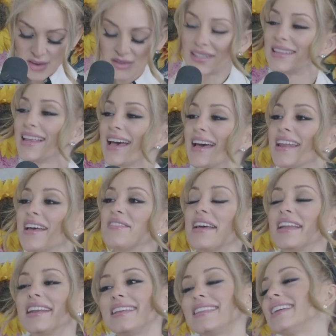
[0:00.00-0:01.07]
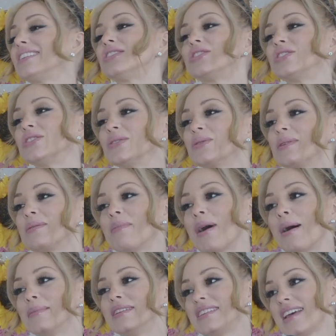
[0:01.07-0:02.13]
Now, did that have anything to do with
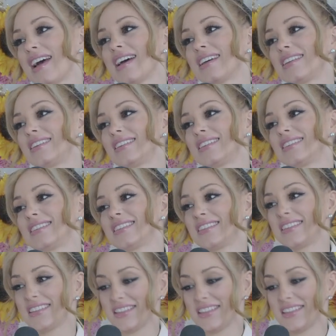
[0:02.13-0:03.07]
mom and dad?